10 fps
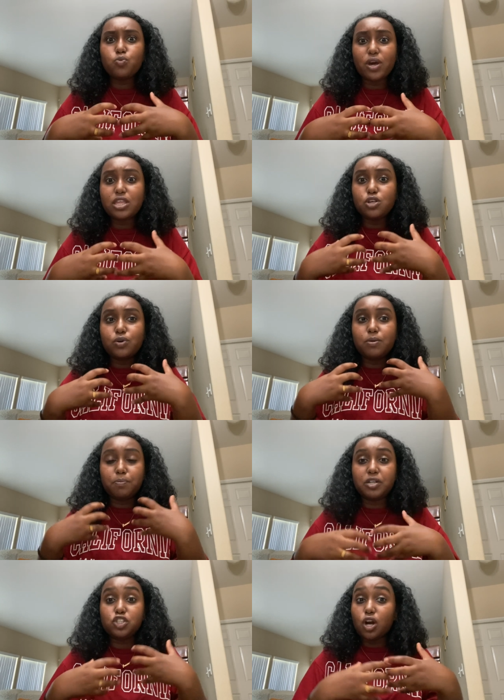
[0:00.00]
way that you can
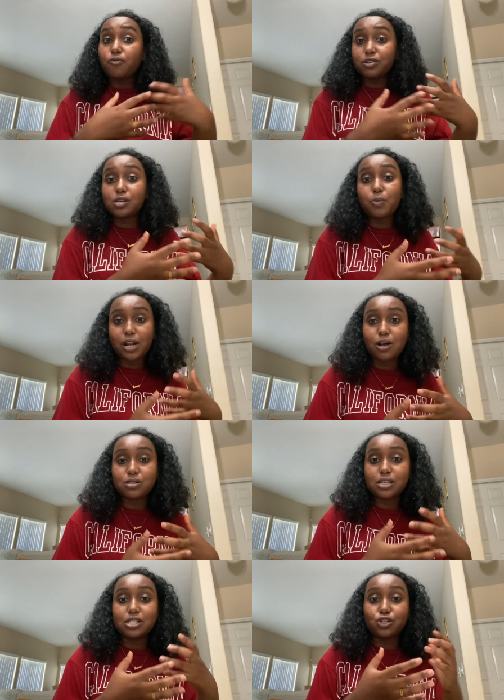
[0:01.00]
be sharp for someone
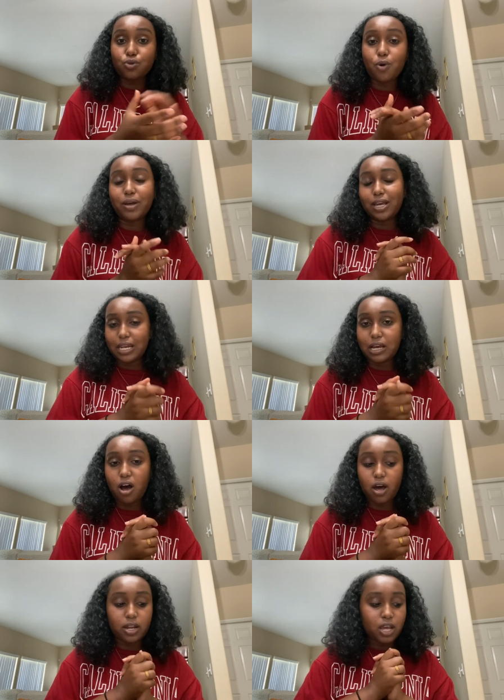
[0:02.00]
else is growing in
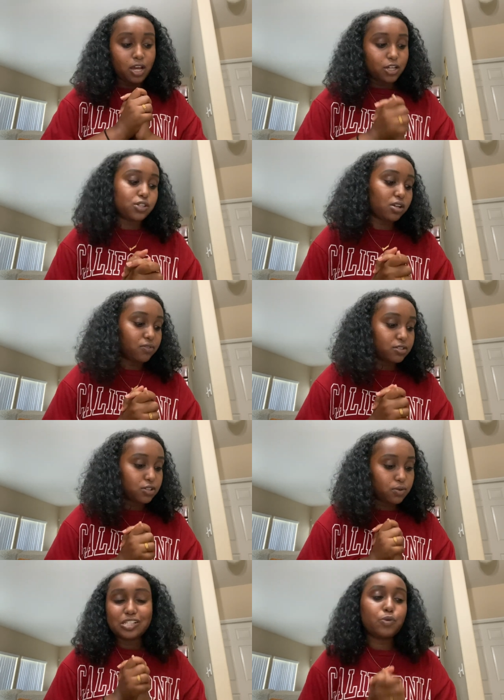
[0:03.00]
God yourself
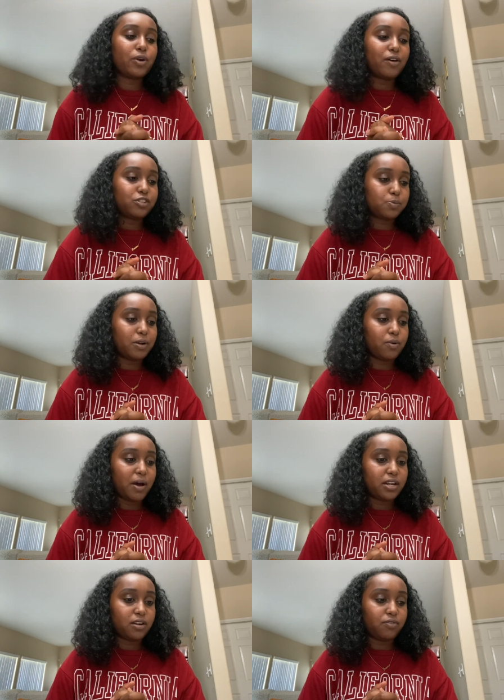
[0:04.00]
too. So what I've just been
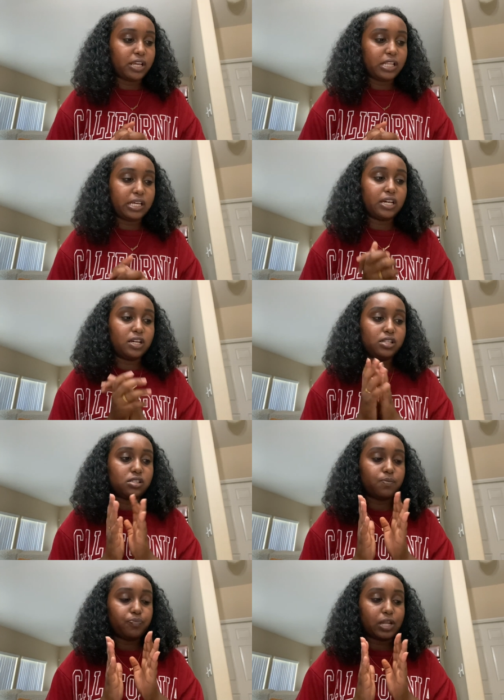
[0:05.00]
reminded of lately
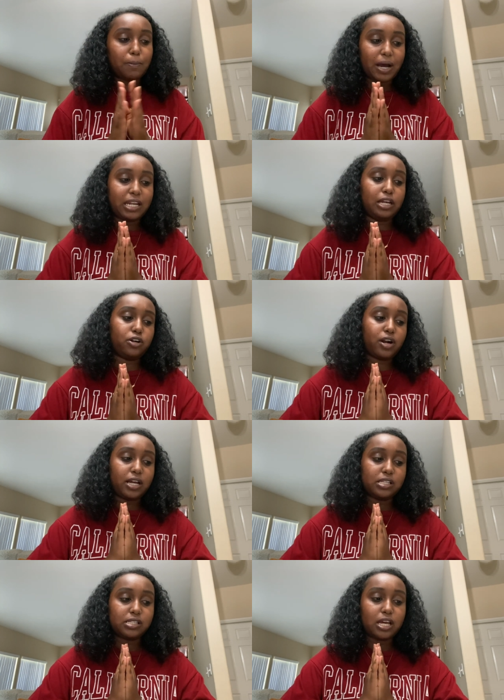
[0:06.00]
is abiding in
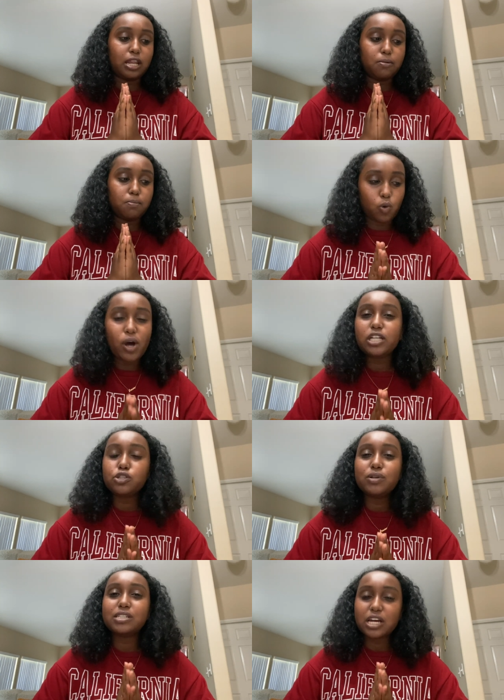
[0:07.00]
Christ and wanting
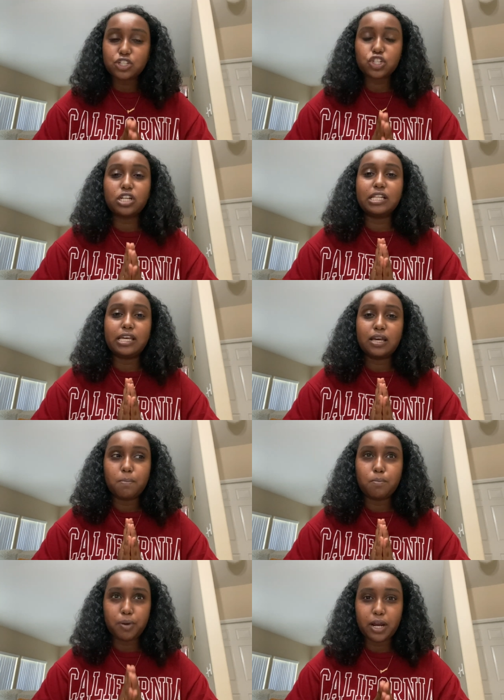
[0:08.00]
to intentionally
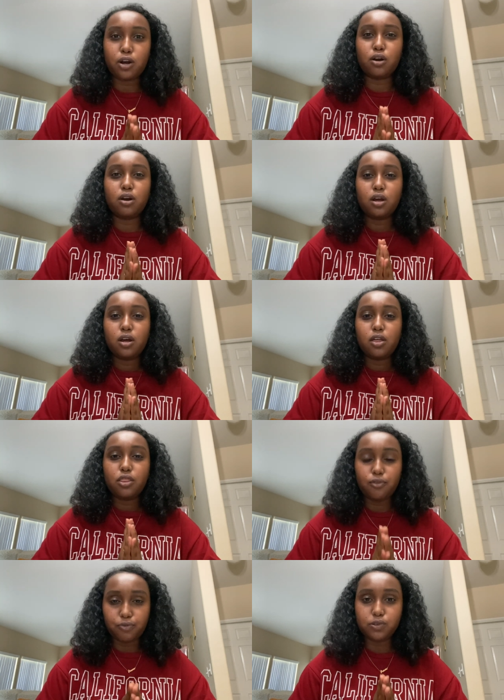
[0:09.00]
bear
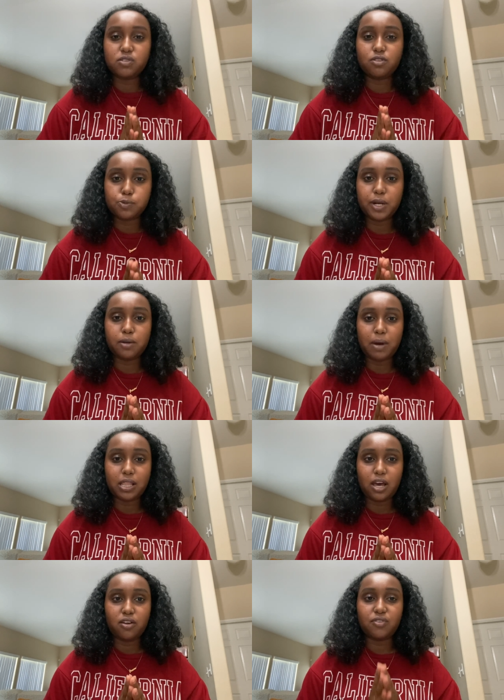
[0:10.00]
the fruits of the Spirit in my
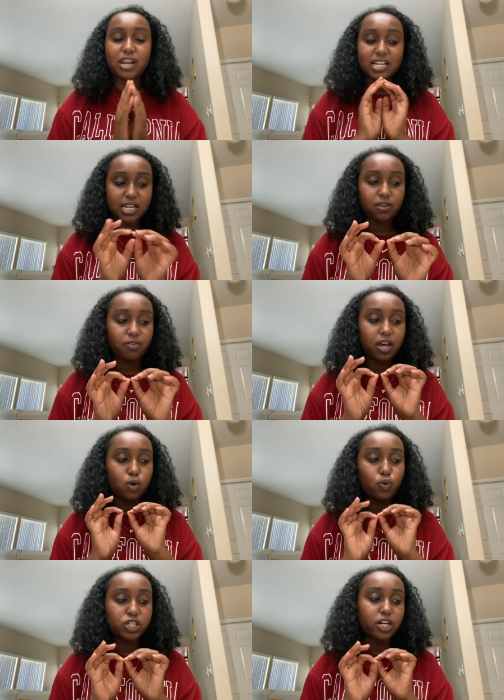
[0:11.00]
life and
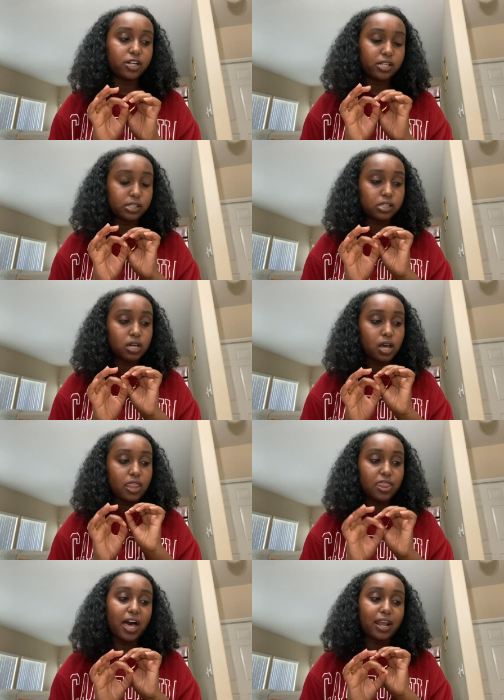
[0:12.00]
identifying which areas
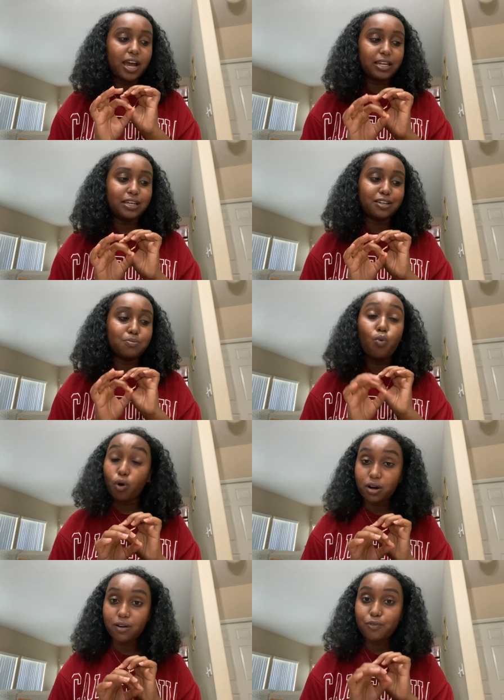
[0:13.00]
that I need
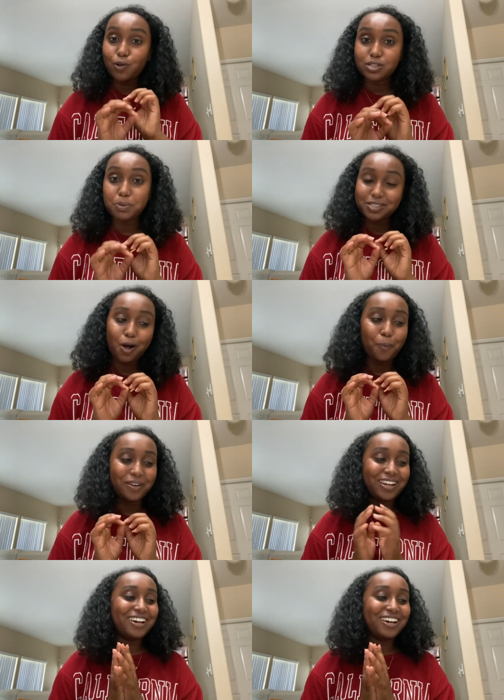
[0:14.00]
more of the Holy Spirit's help in